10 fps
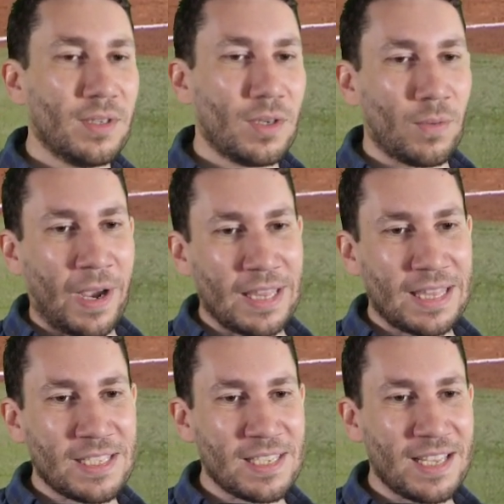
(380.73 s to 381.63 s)
right?
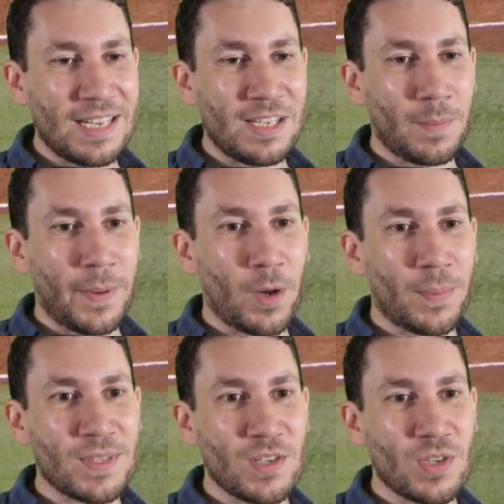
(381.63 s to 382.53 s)
This is the ideal barrel
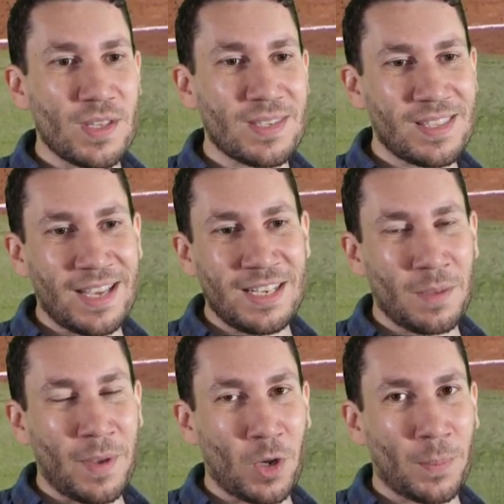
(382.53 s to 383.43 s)
position. This is the
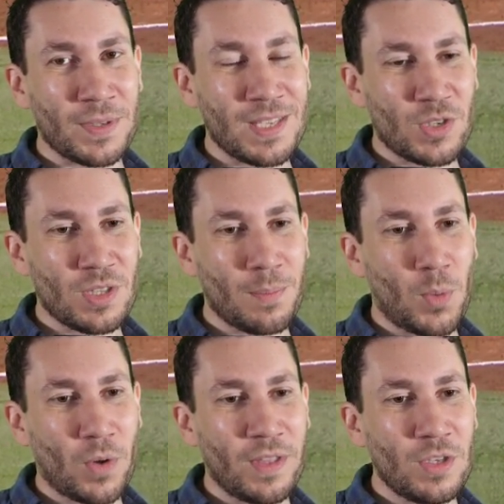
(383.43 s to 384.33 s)
ideal barrel position. The
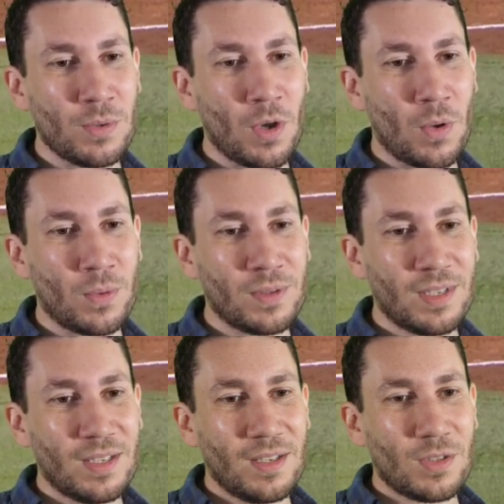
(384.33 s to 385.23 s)
more that you go
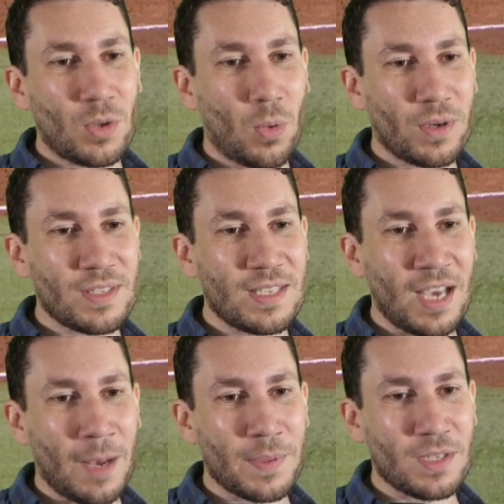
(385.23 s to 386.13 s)
towards the
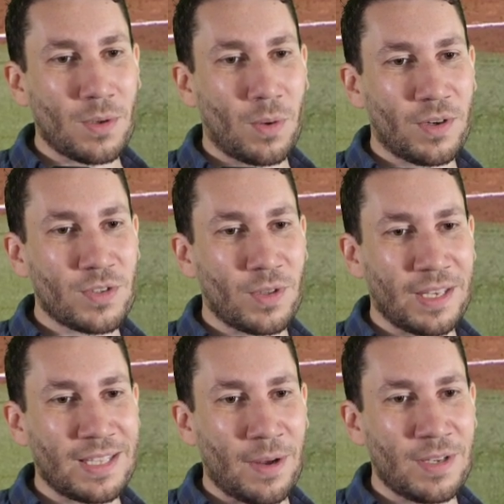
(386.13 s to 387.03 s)
opposite corner, so,
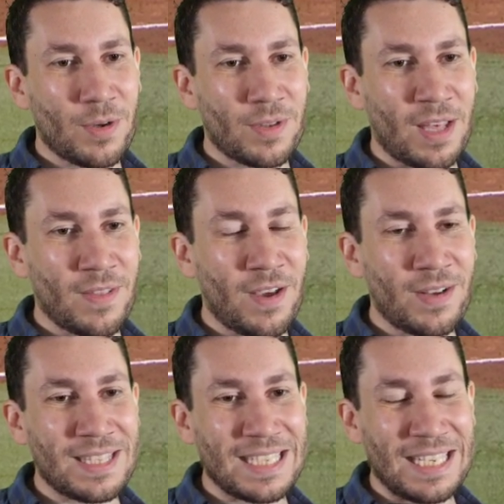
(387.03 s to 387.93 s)
like, down here or down there,
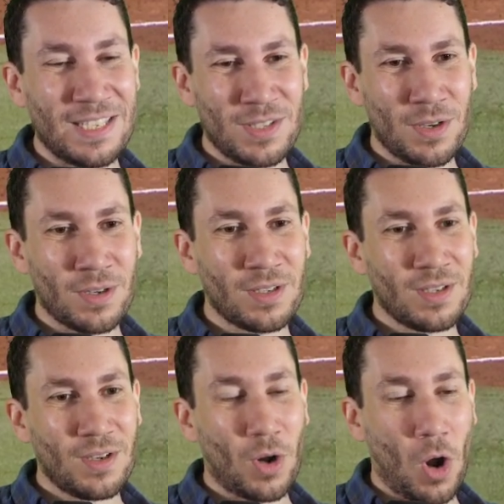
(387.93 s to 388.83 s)
it's easier
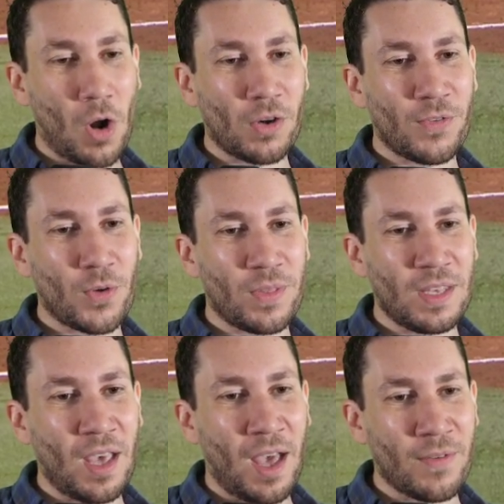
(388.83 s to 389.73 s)
or harder for
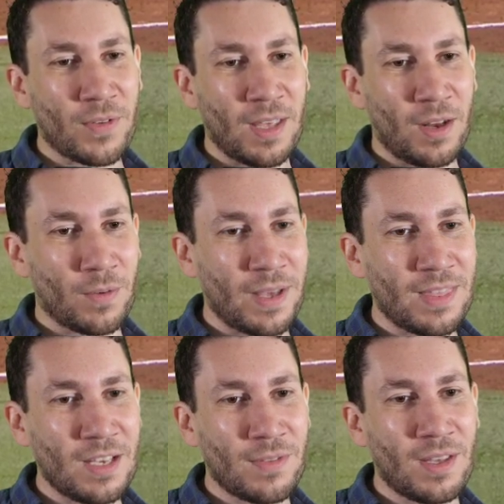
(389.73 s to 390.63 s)
the hitter, right?
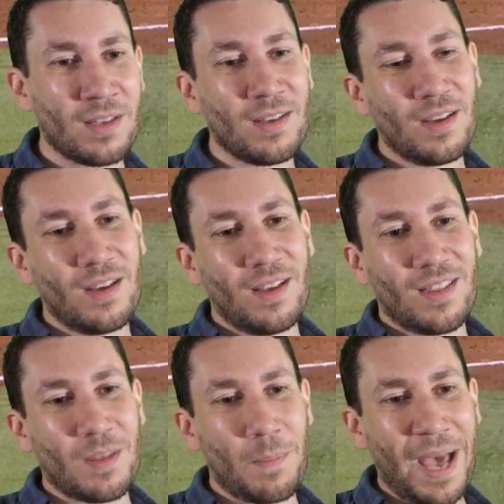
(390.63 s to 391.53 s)
Think of the
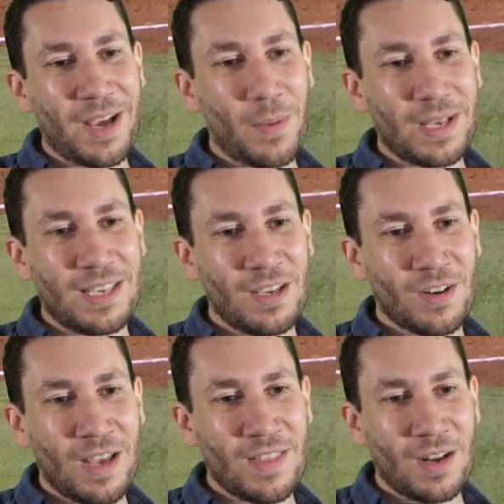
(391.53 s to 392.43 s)
bat going
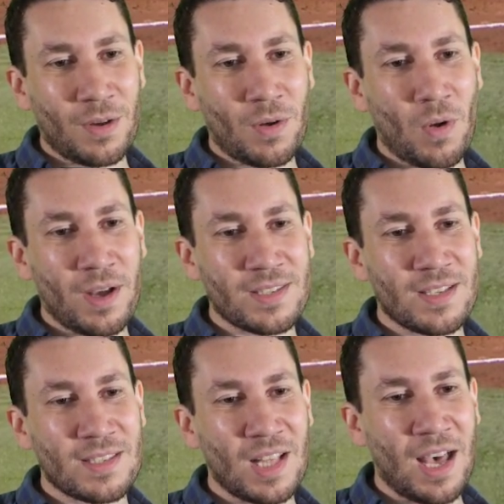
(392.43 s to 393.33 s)
here and then across
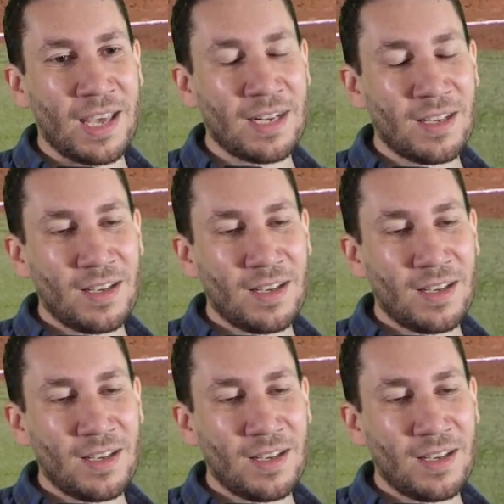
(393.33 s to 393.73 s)
this line.